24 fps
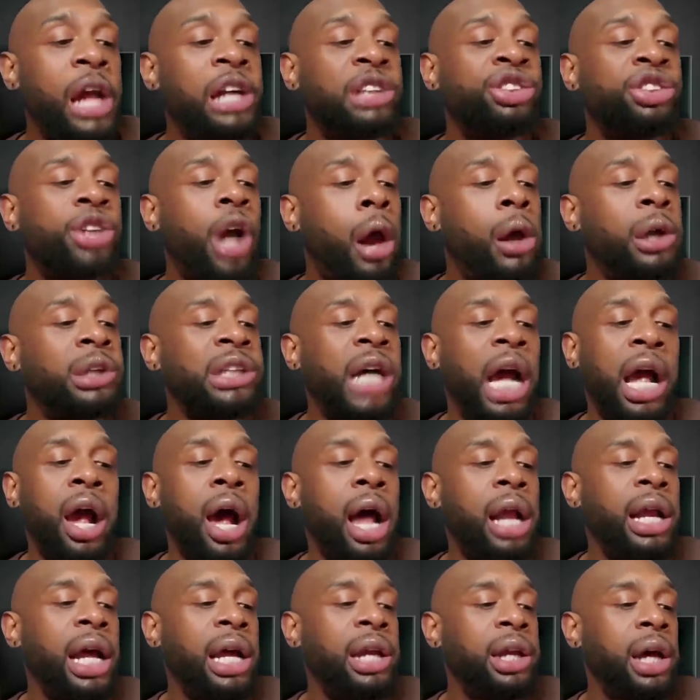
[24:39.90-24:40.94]
It's starting to
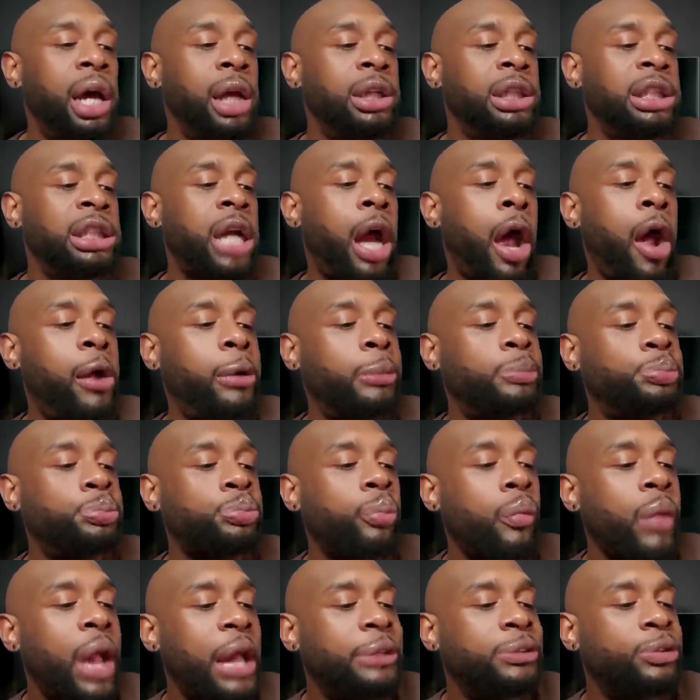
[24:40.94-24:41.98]
ain't hot late now, no time.